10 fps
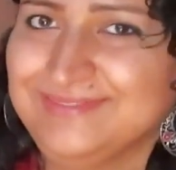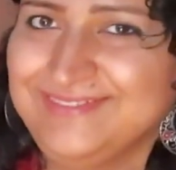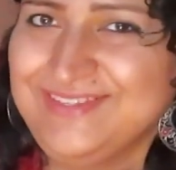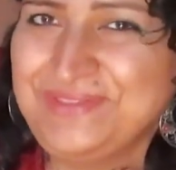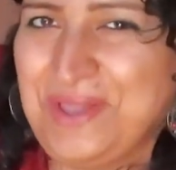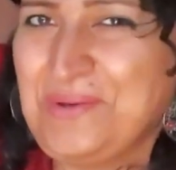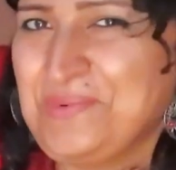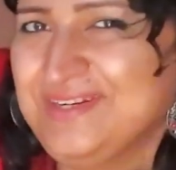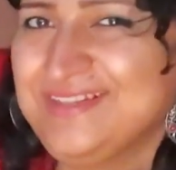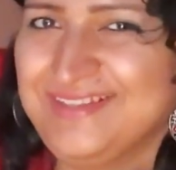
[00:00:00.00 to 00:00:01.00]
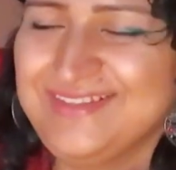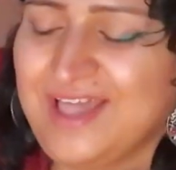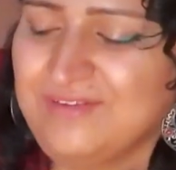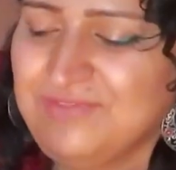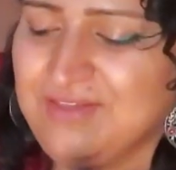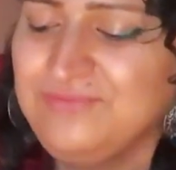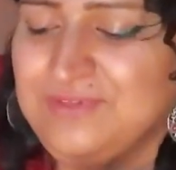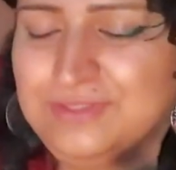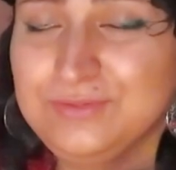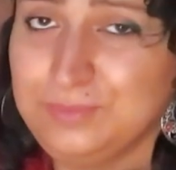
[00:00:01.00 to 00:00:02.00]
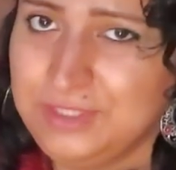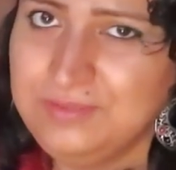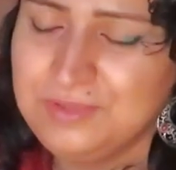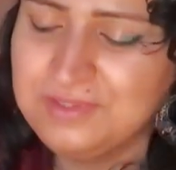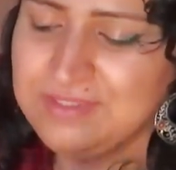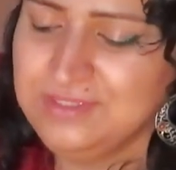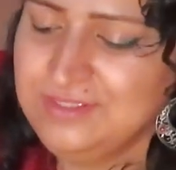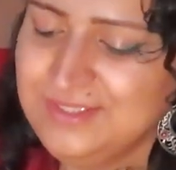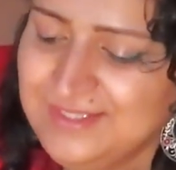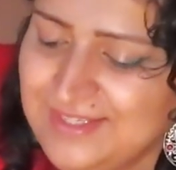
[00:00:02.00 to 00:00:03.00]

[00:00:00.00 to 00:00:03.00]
You know, I wanted it to have that feel to me personally.